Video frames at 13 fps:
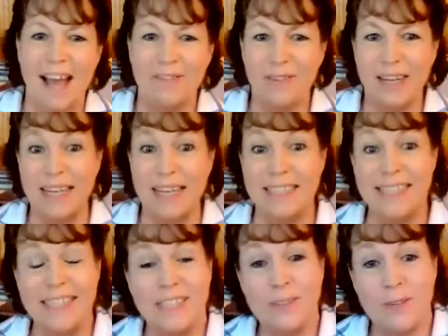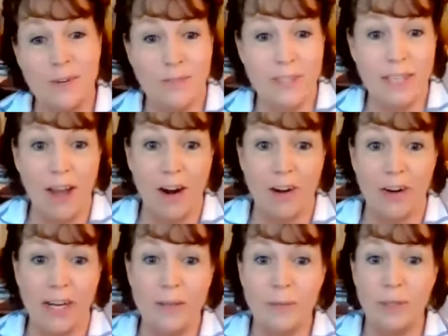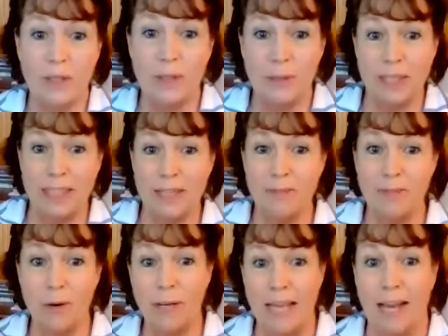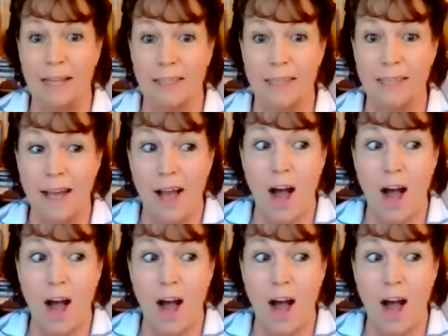Hi, friends. It's Reverend Laurie with Unity of Ocala